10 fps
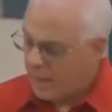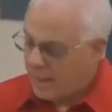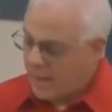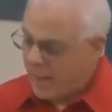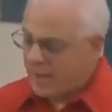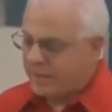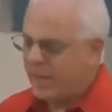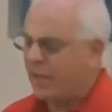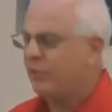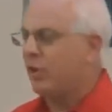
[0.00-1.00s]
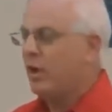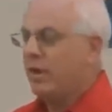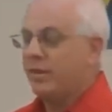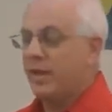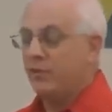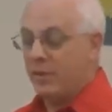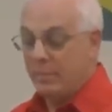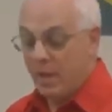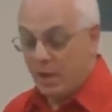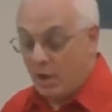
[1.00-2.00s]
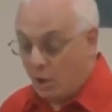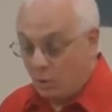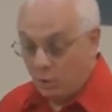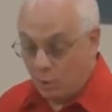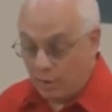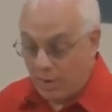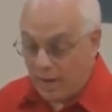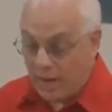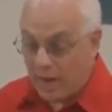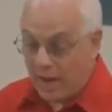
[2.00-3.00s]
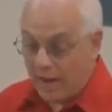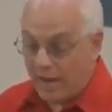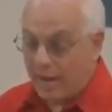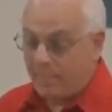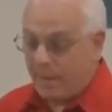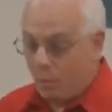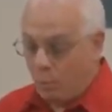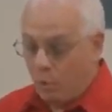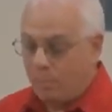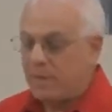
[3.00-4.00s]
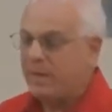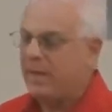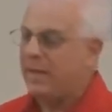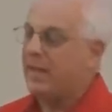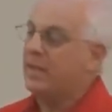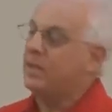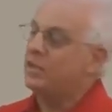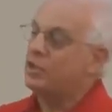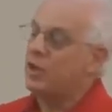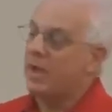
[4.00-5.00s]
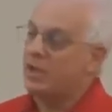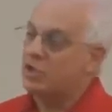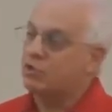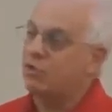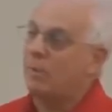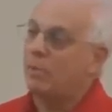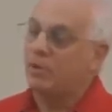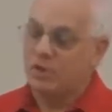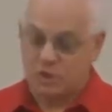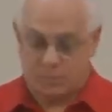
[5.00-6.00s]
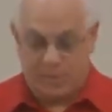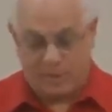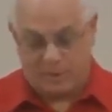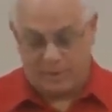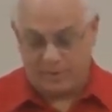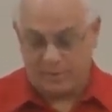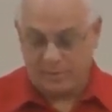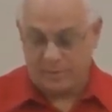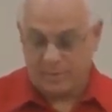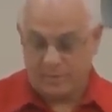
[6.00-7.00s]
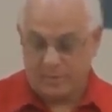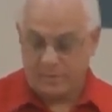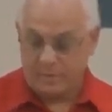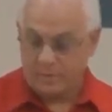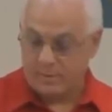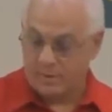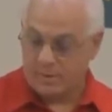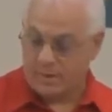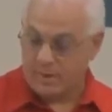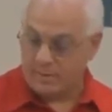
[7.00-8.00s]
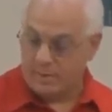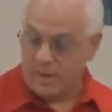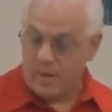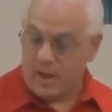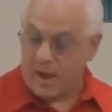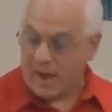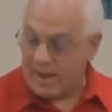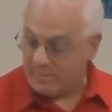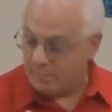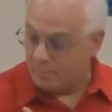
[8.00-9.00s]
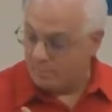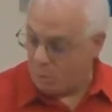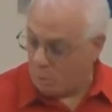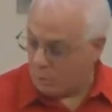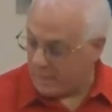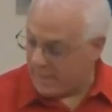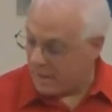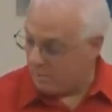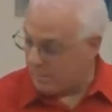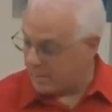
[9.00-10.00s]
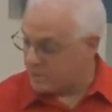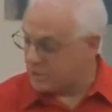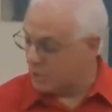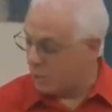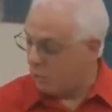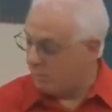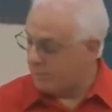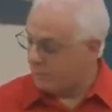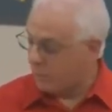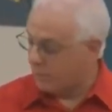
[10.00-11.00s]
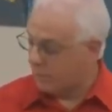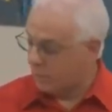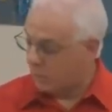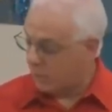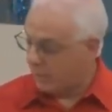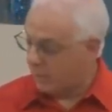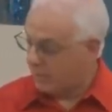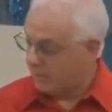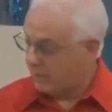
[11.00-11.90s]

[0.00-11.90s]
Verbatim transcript: And Hannah tells her, tells him, No, Lord, I am a woman in a troubled spirit. All right? I have been pouring out my soul before the Lord.